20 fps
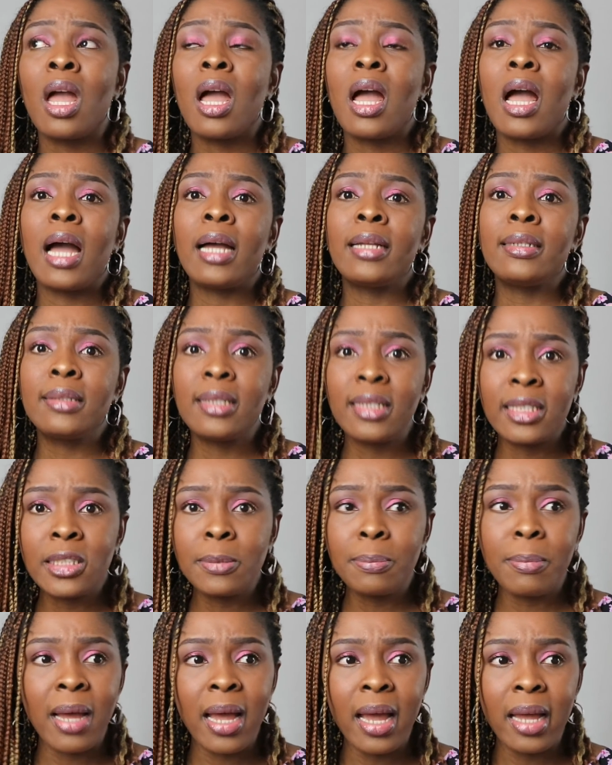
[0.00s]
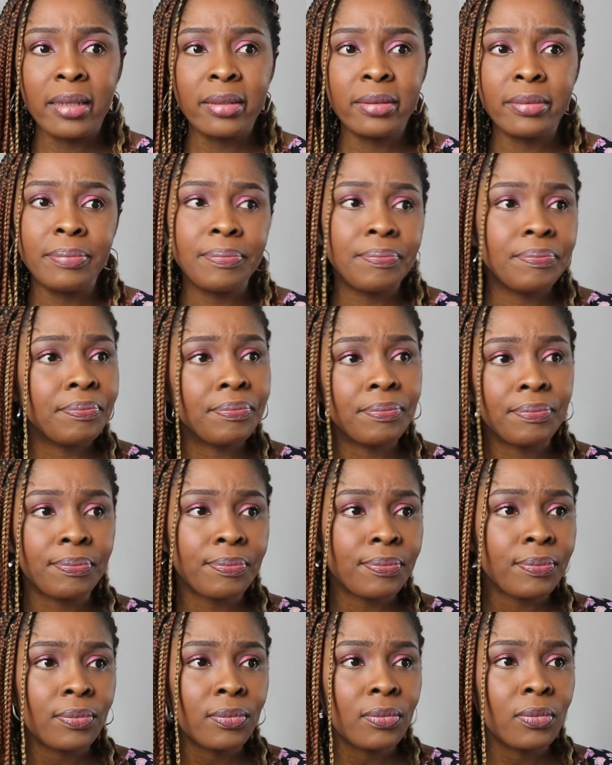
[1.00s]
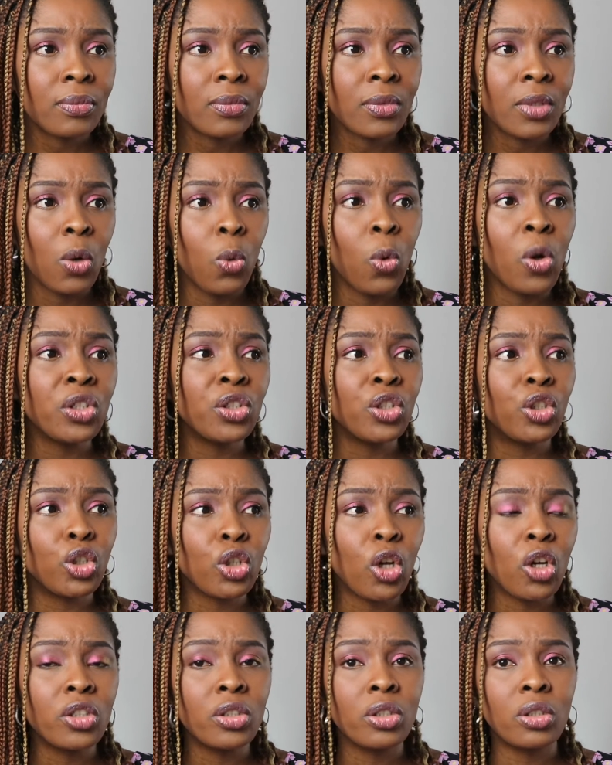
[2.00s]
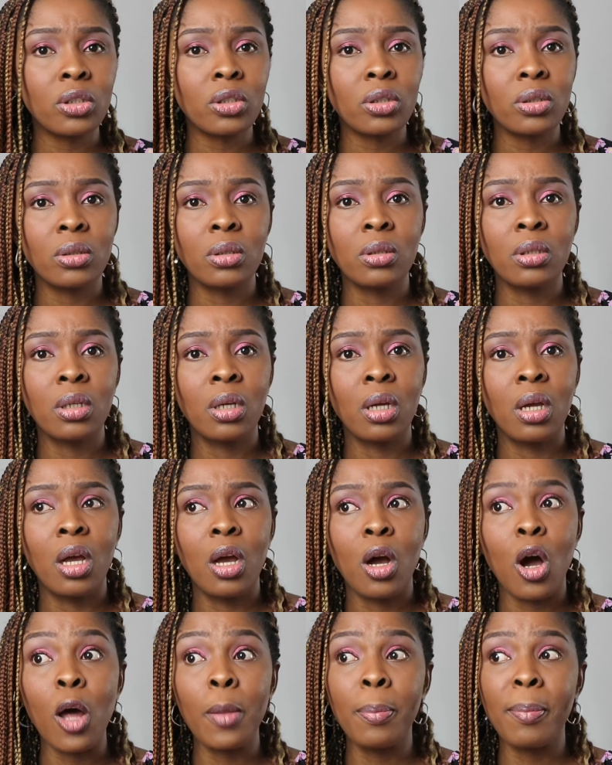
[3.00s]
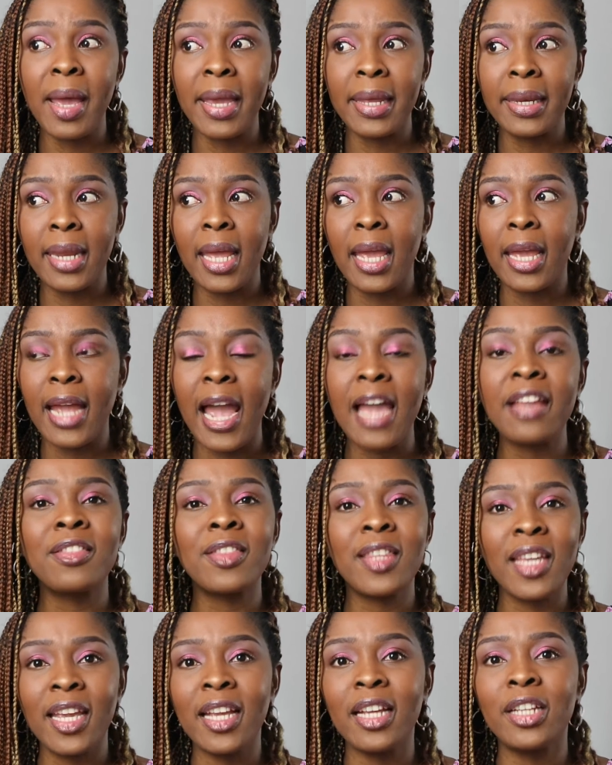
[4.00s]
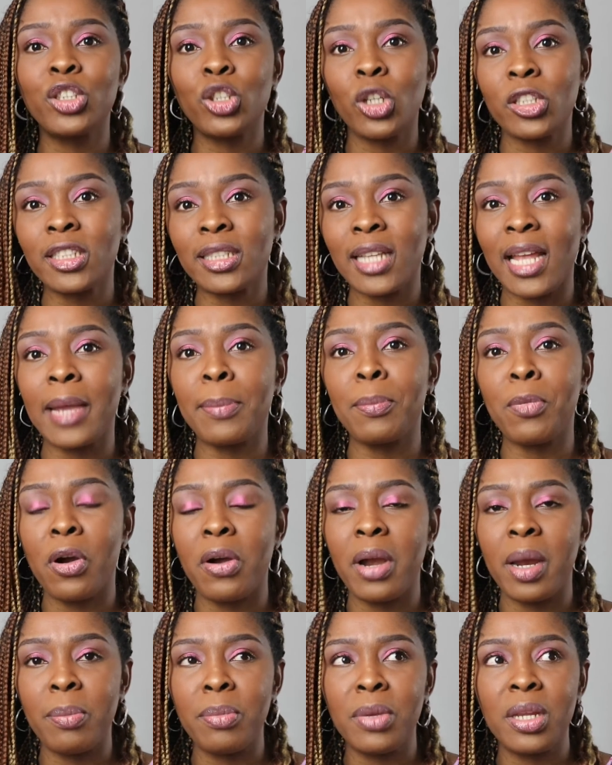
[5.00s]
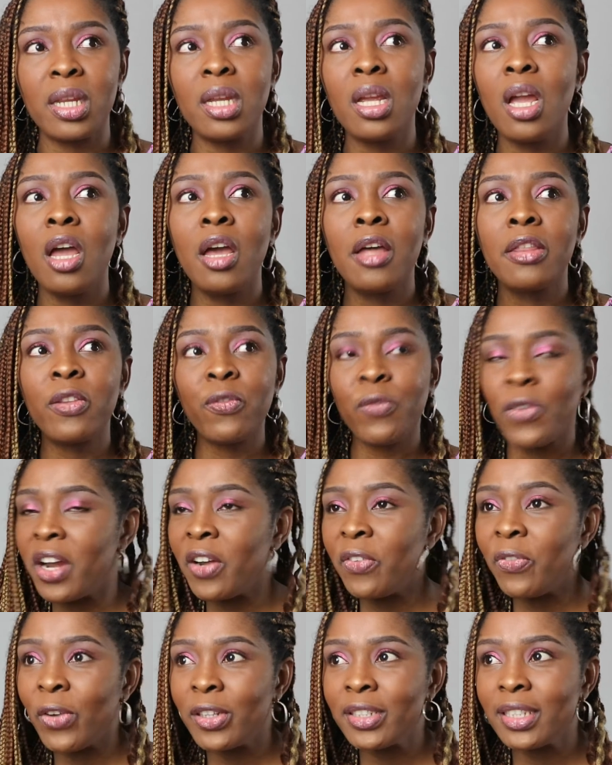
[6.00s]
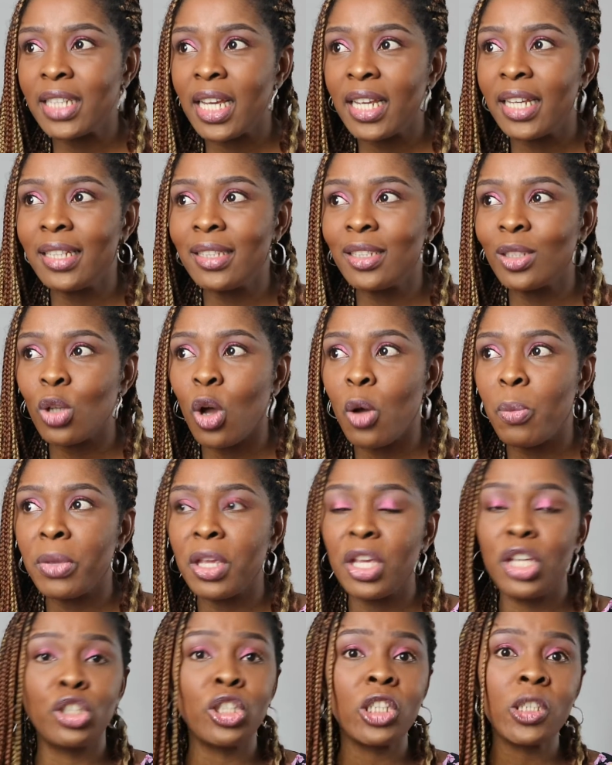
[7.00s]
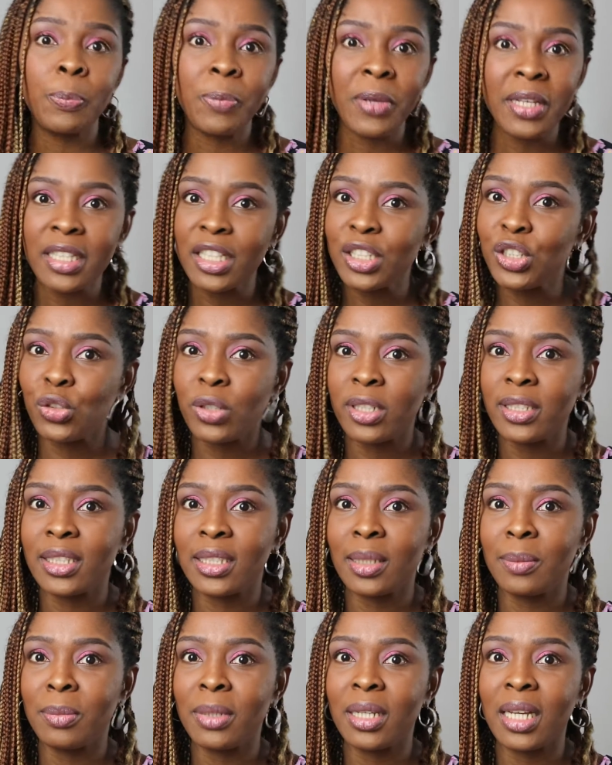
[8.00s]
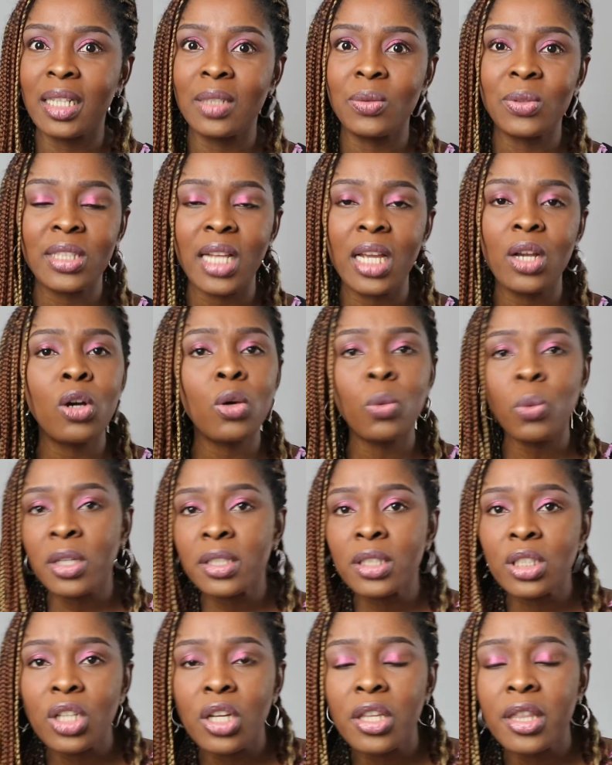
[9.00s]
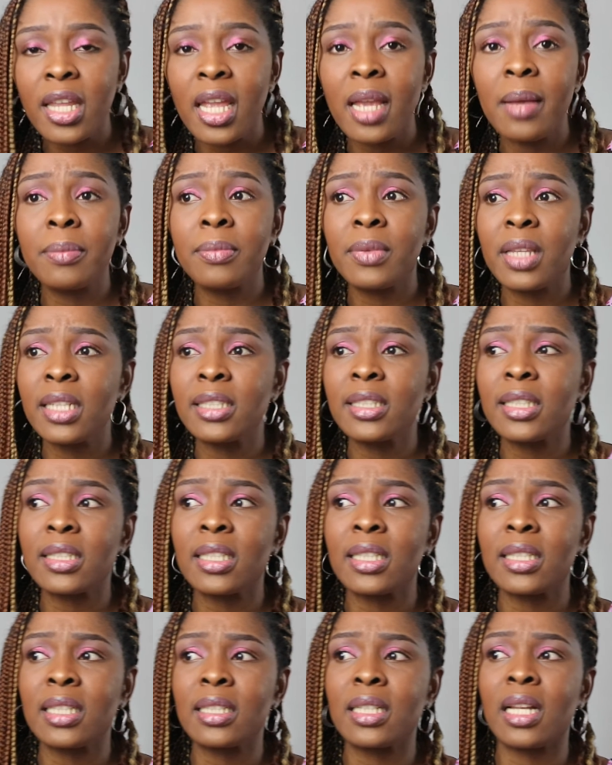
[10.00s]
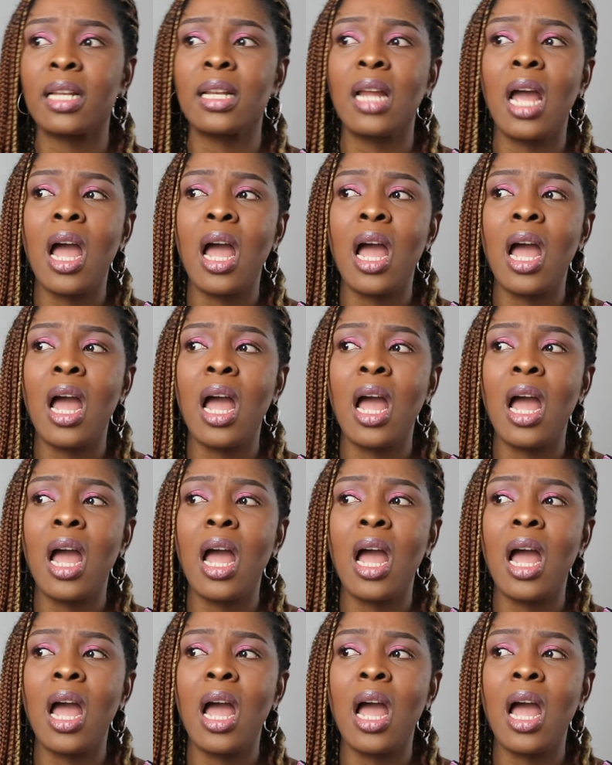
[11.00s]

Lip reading: And this man was just on my neck. I think just like Moremi, the very first day he saw me, he just picked interest in me and was like, oh, what's your name? This, that.